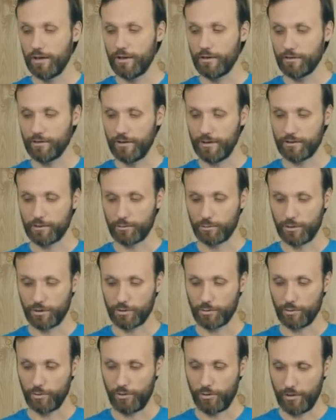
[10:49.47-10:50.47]
So that's a really
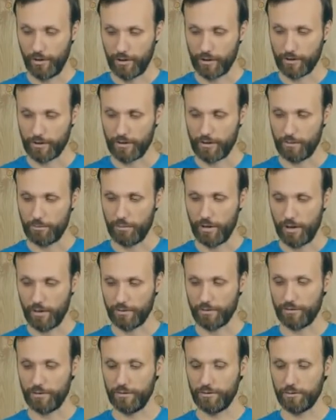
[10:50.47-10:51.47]
cool thing
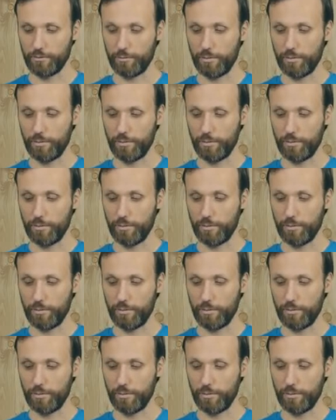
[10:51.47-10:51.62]
about this.